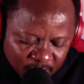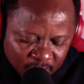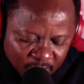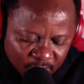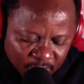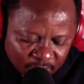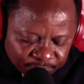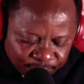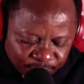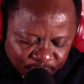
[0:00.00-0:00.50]

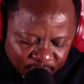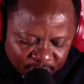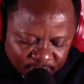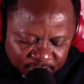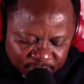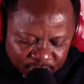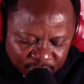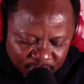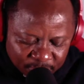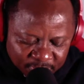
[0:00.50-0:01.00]
of
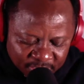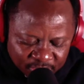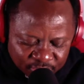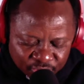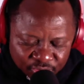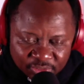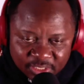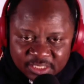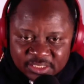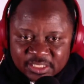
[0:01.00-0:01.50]
some
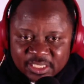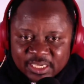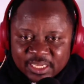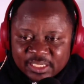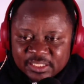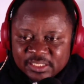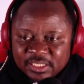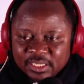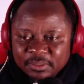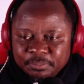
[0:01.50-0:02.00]
Nigerians that
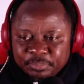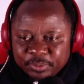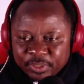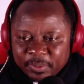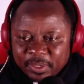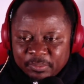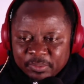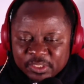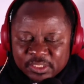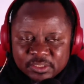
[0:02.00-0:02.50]
are there.
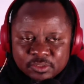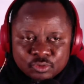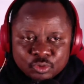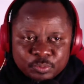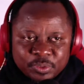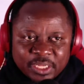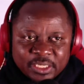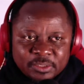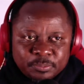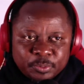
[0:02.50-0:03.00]
Probably
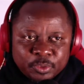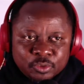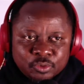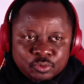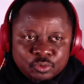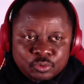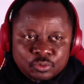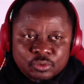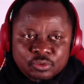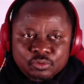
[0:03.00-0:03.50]
Toby
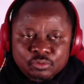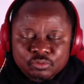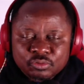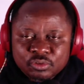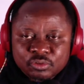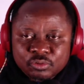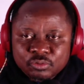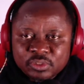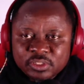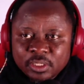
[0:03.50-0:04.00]
Adepoju
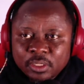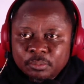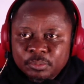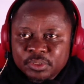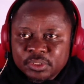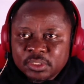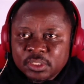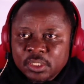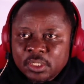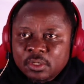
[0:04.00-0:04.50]
to tell
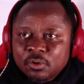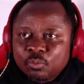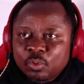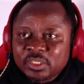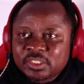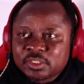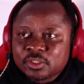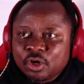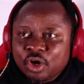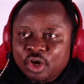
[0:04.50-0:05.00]
me
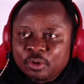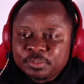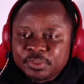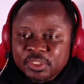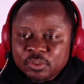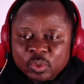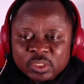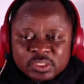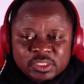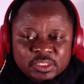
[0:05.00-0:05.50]
what's the
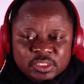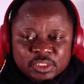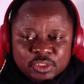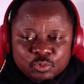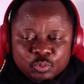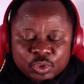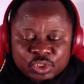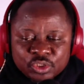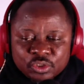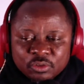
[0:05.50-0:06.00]
update, what's the
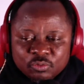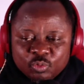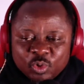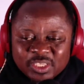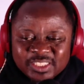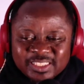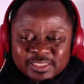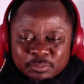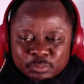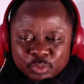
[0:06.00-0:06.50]
situation,
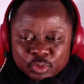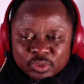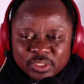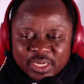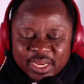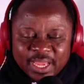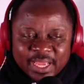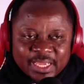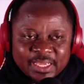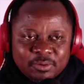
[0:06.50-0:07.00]
what's the
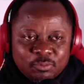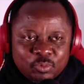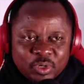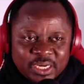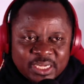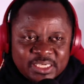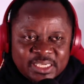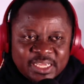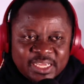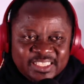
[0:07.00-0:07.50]
mood like,
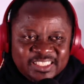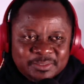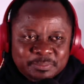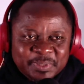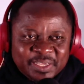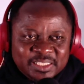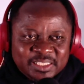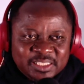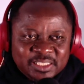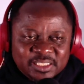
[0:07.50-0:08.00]
what are they
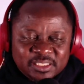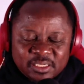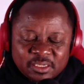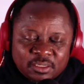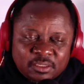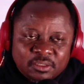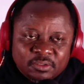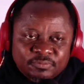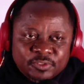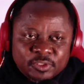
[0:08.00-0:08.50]
expecting,
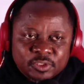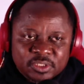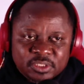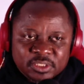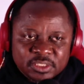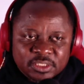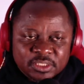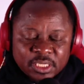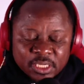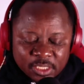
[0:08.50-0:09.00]
all of those
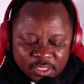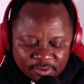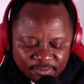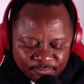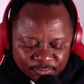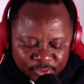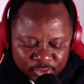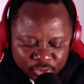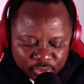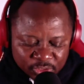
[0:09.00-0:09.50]
things
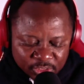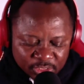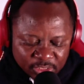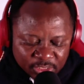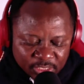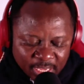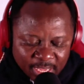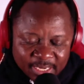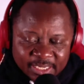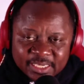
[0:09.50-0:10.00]
for
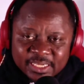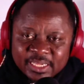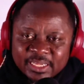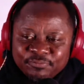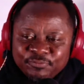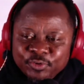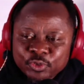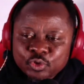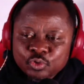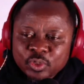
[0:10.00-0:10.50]
today.
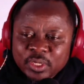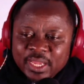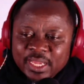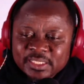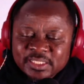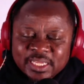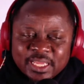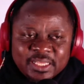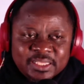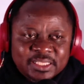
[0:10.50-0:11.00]
And for you
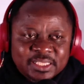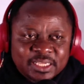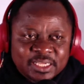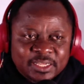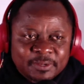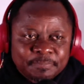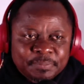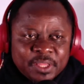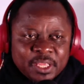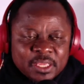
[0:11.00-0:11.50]
guys out
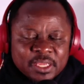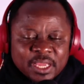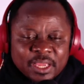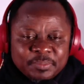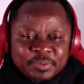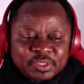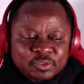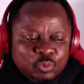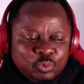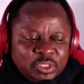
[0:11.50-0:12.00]
there, I
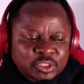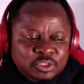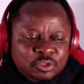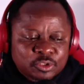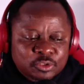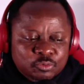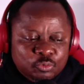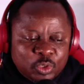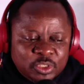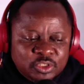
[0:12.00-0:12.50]
mean, what's
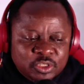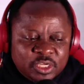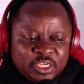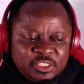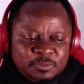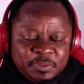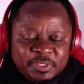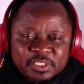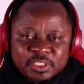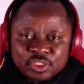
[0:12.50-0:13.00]
your
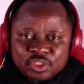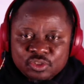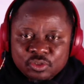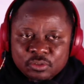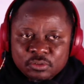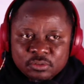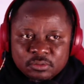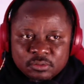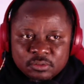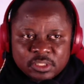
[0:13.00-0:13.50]

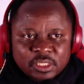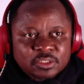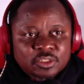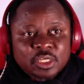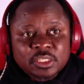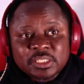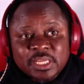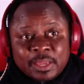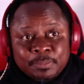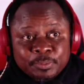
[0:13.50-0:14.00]
expectation?
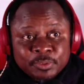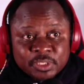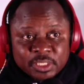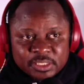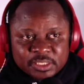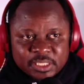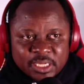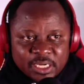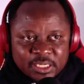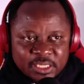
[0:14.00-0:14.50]
Just
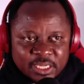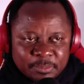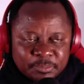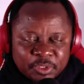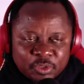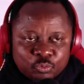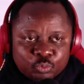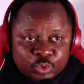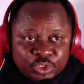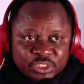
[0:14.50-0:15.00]
hypothetically, I'm
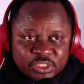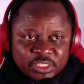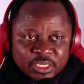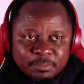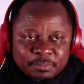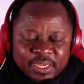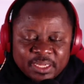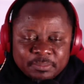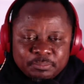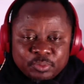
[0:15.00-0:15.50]
not wishing
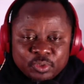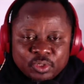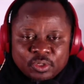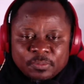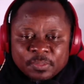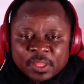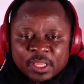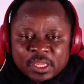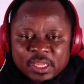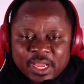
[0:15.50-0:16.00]
them bad,
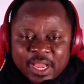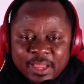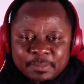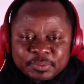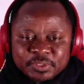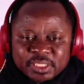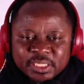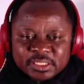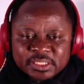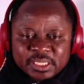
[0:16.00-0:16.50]
but
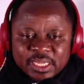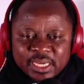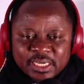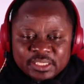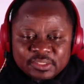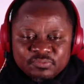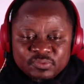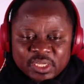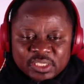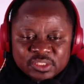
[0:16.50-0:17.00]

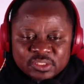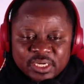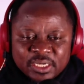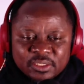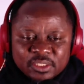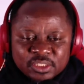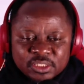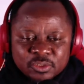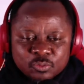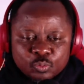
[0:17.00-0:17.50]
hypothetically, if Nigeria
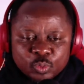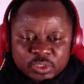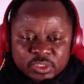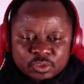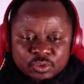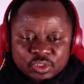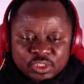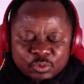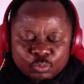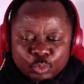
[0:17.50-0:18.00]
doesn't win
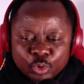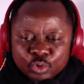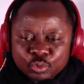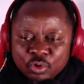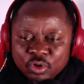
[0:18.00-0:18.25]
today, will you